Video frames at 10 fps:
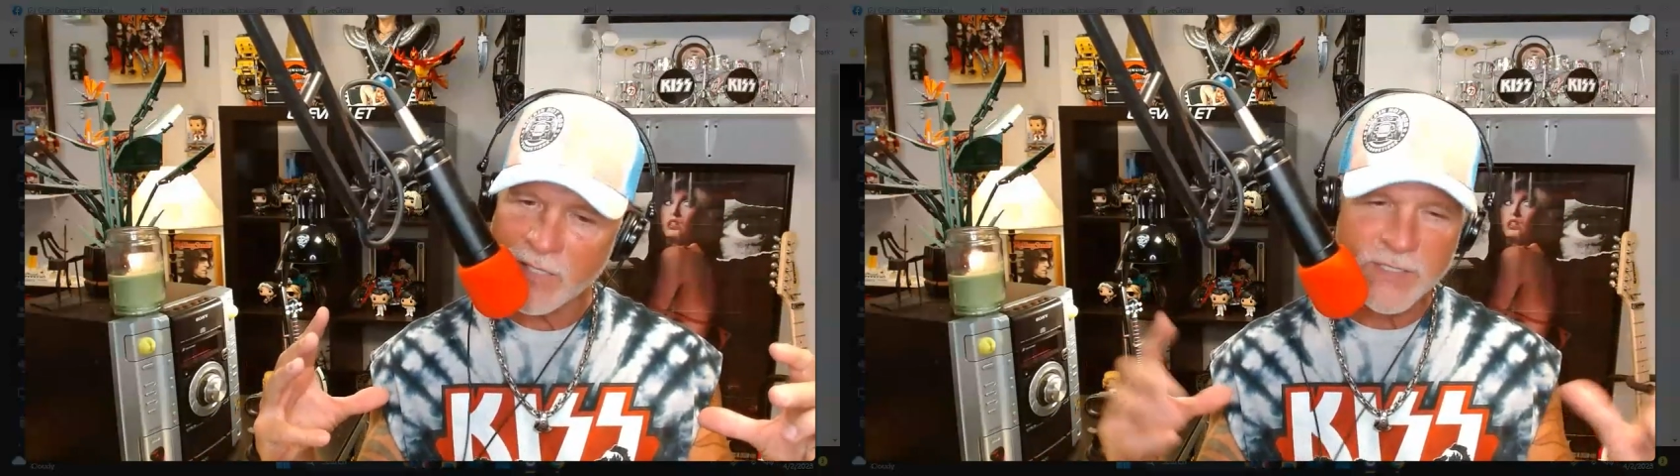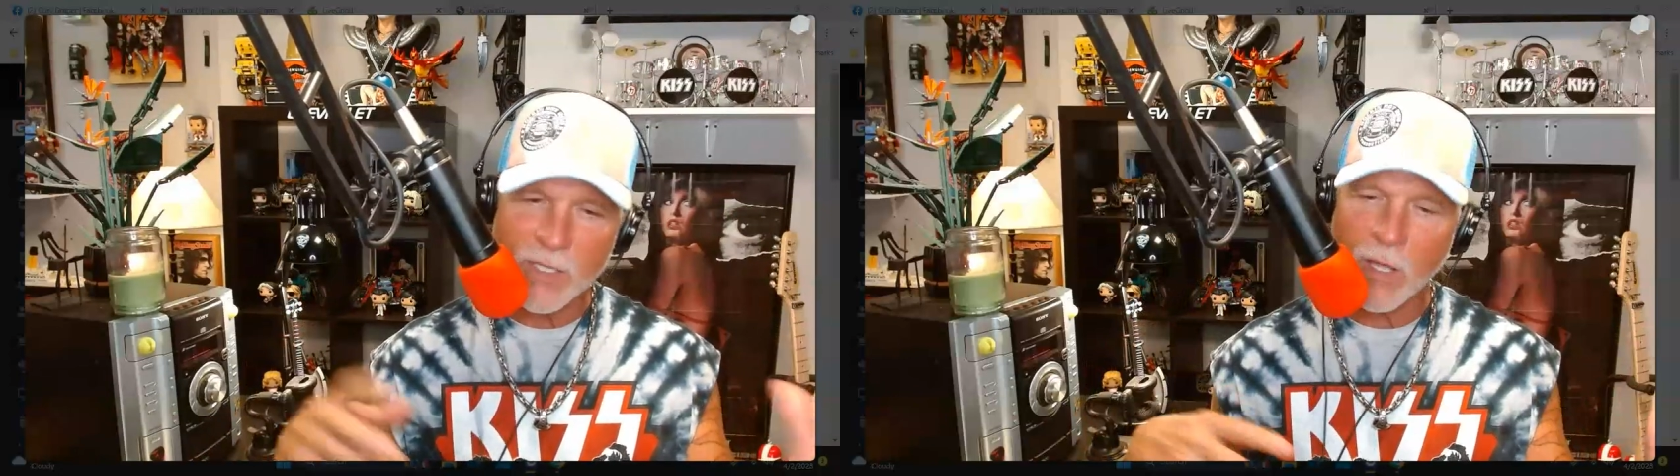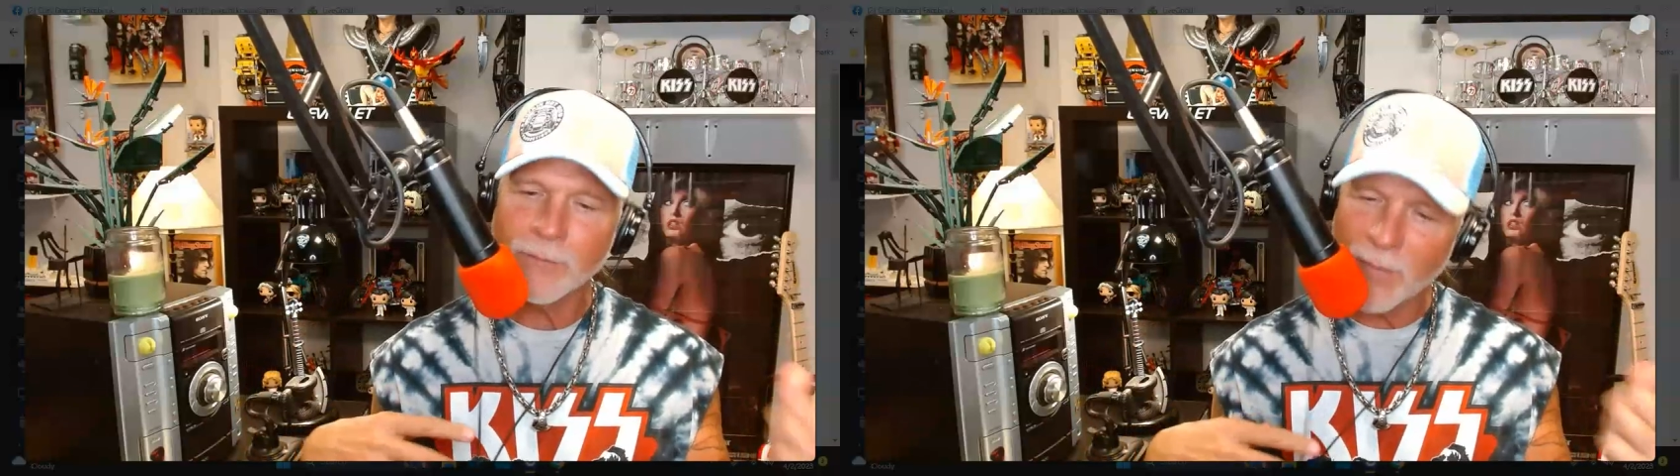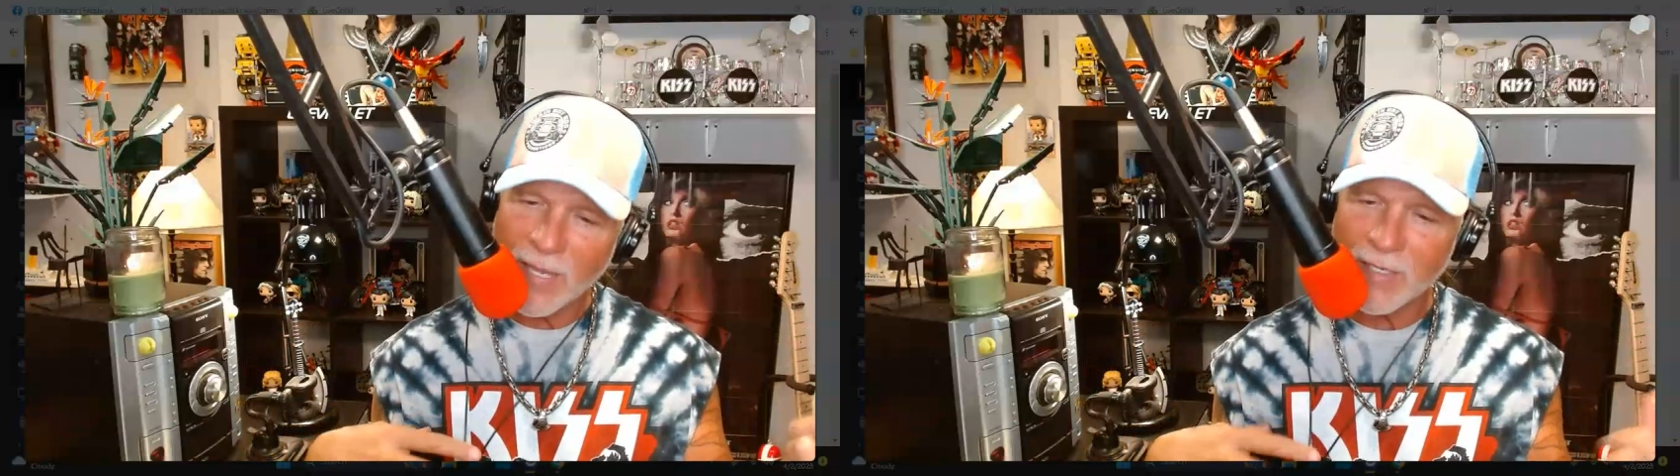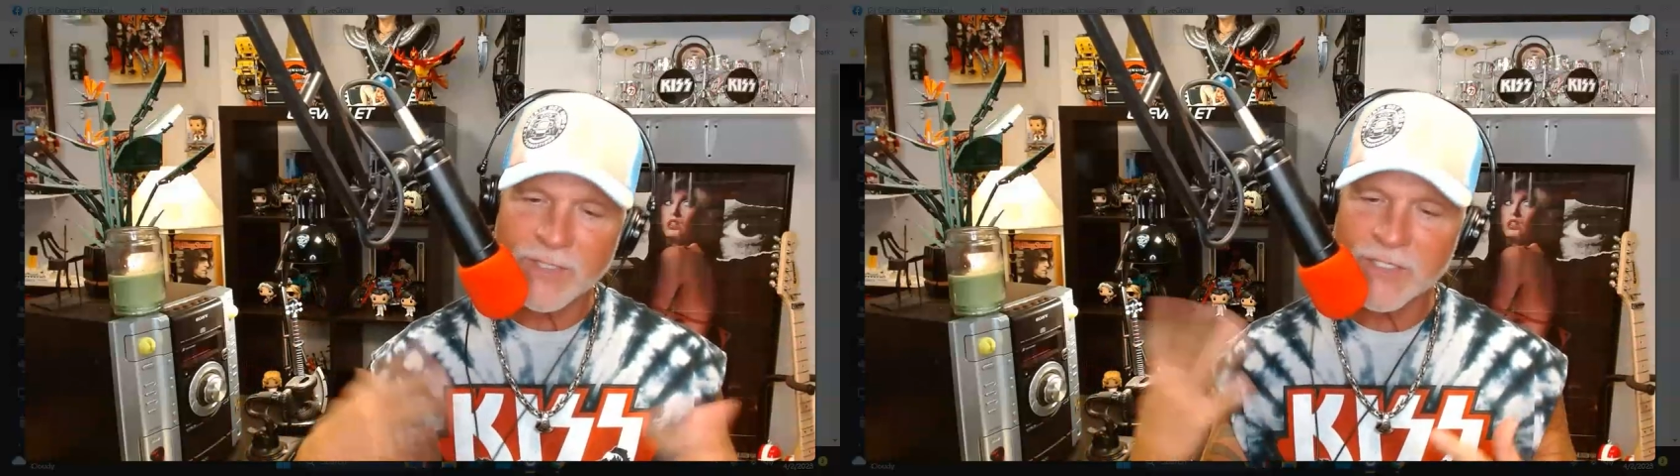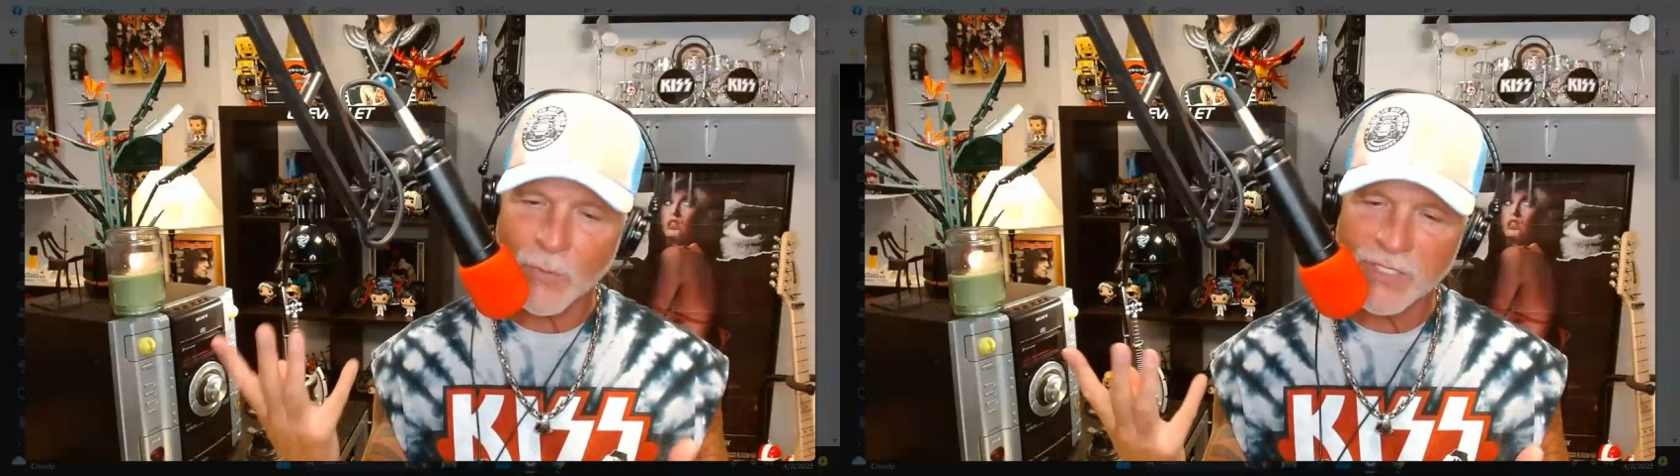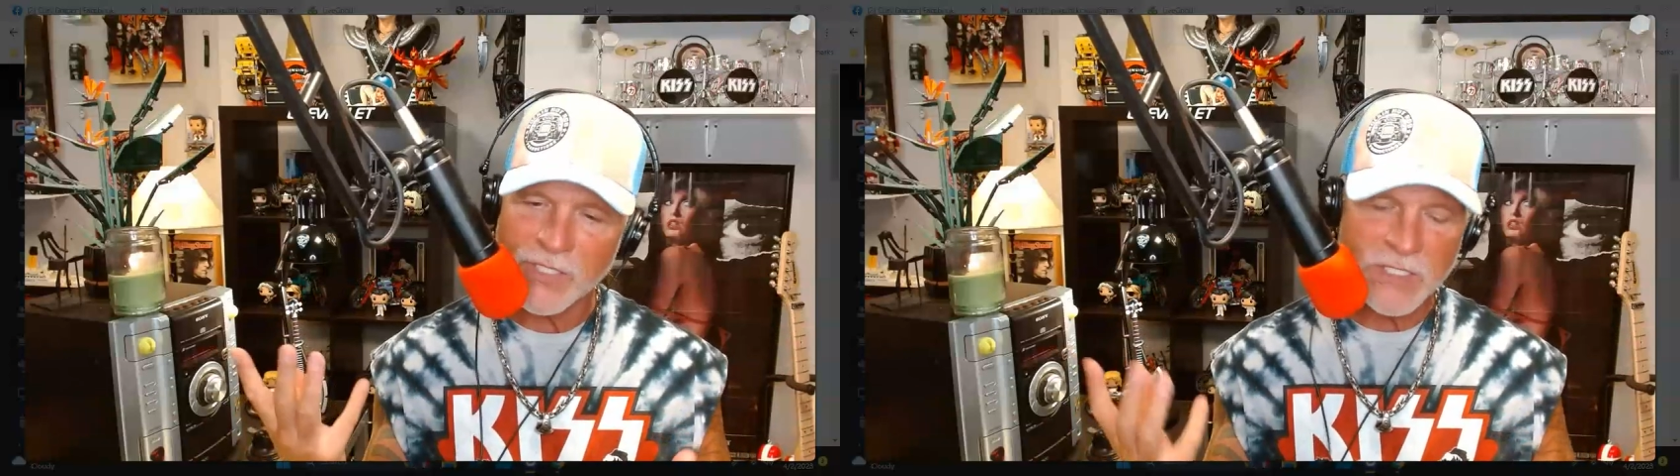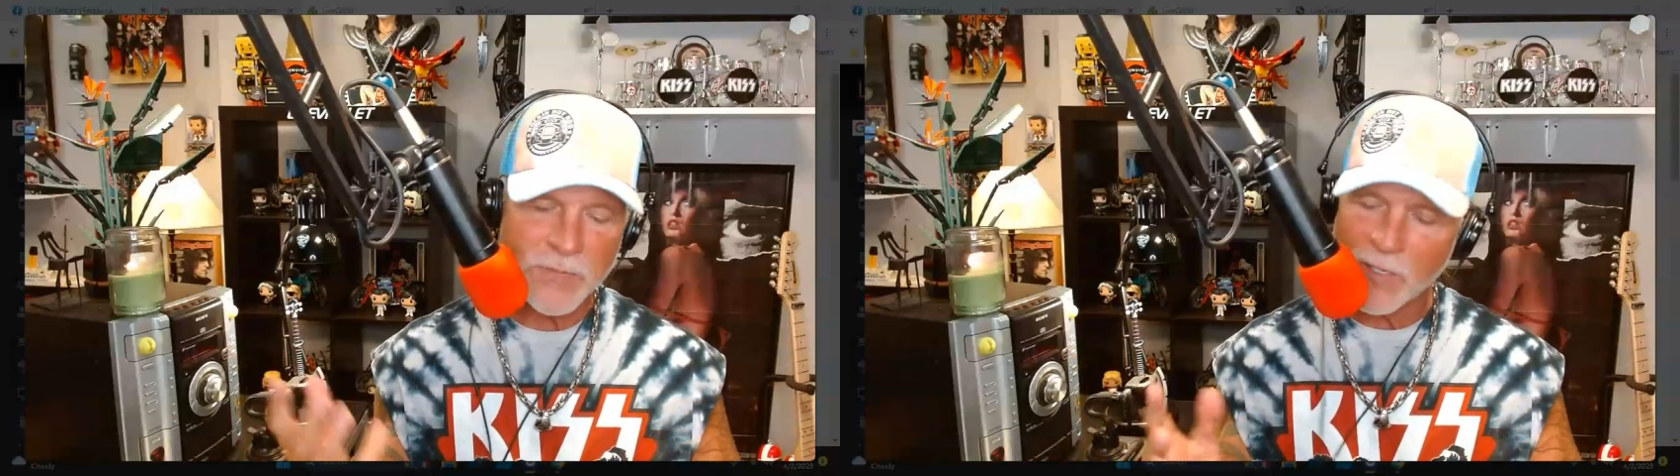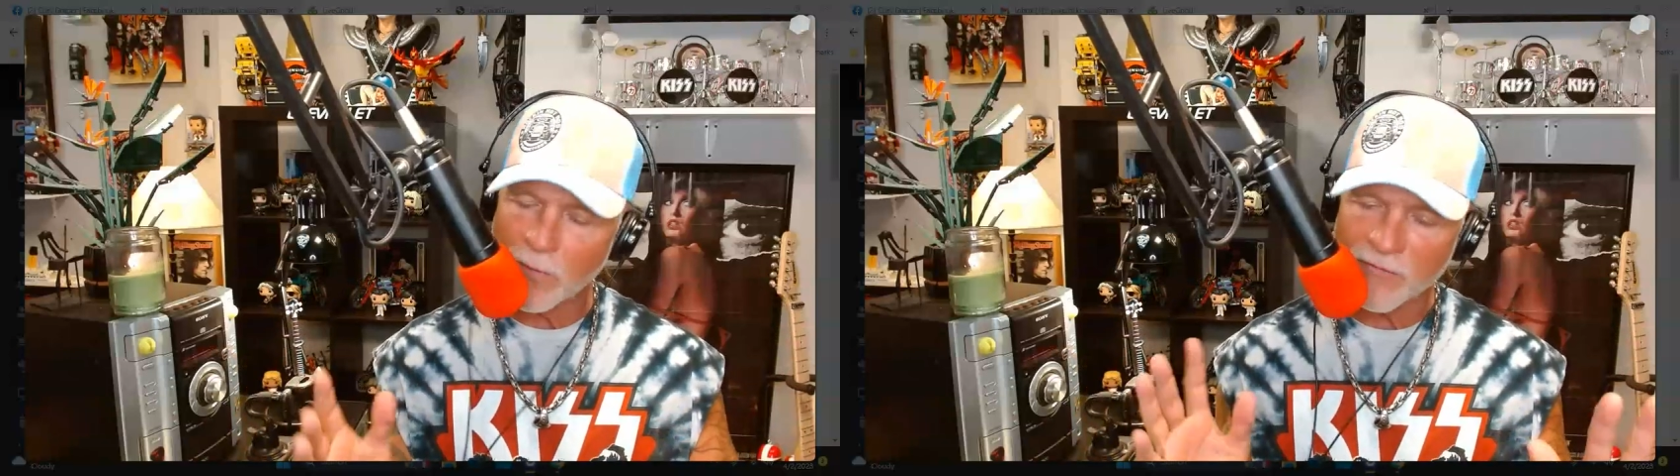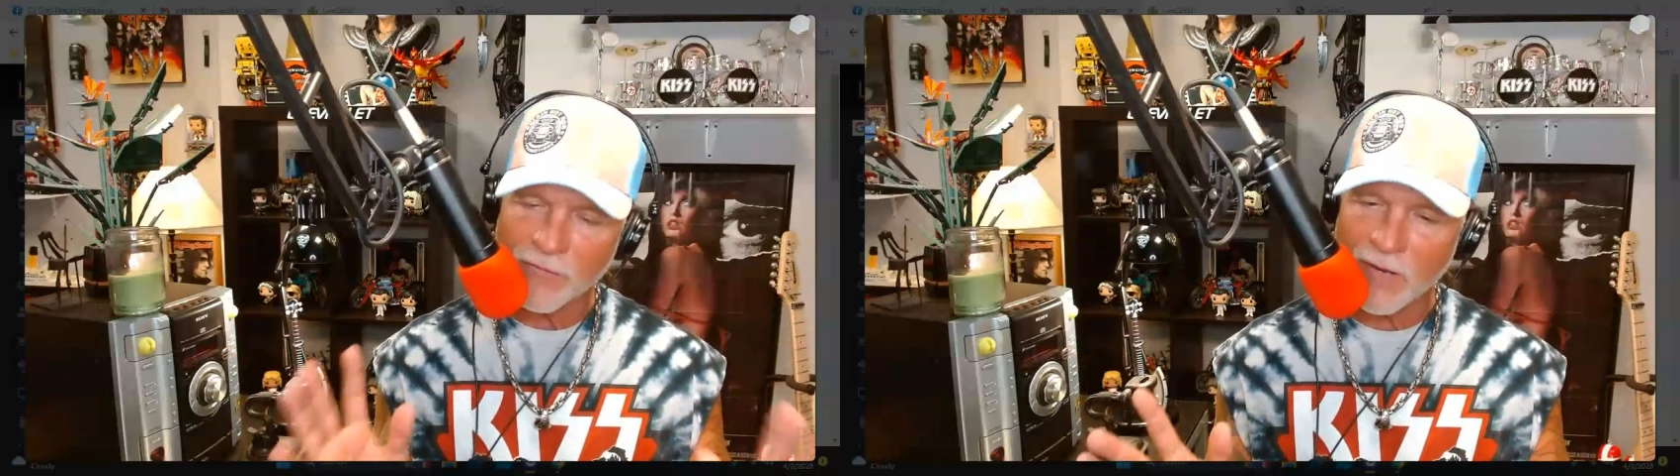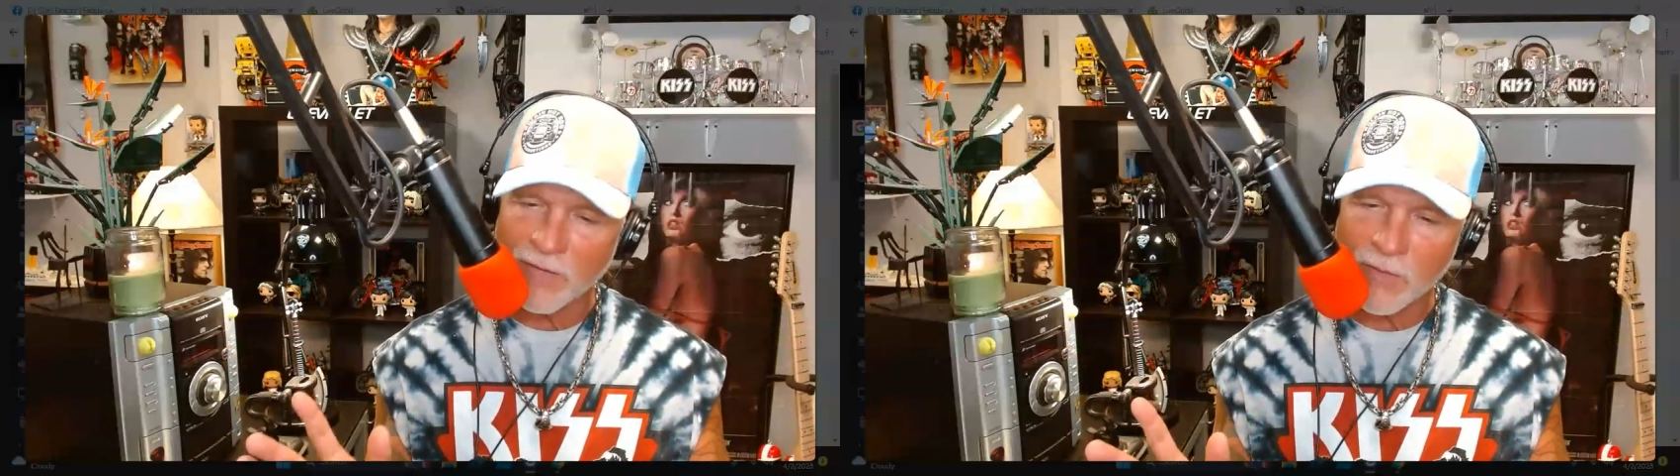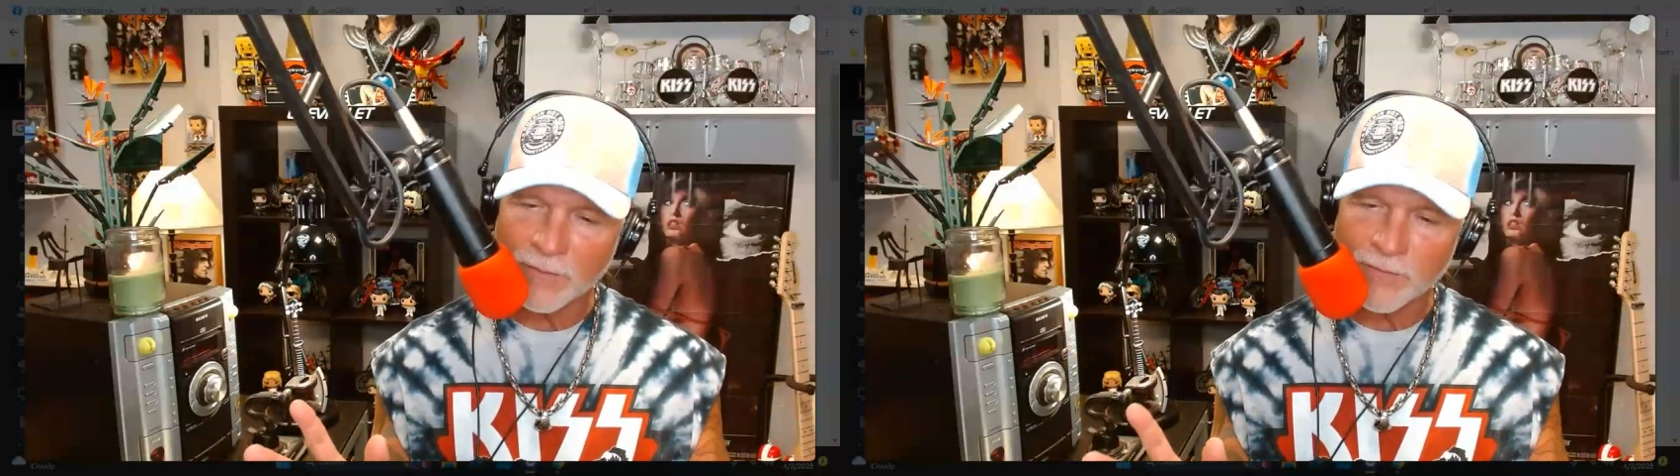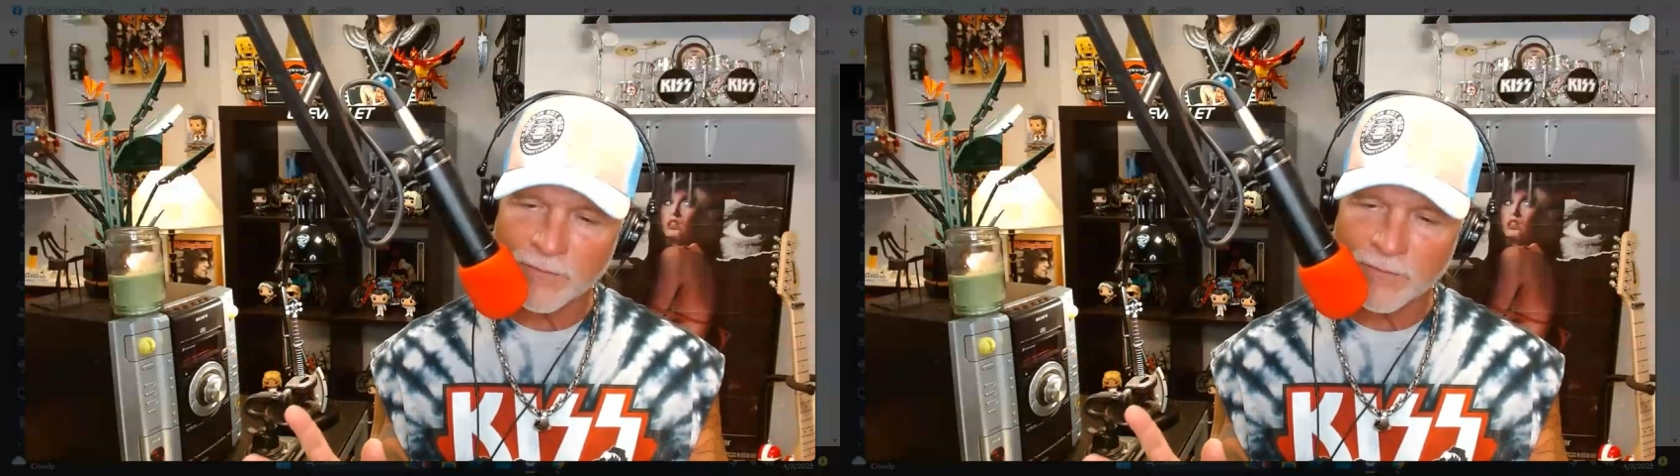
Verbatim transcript: It's called bait and switch. It's been around forever.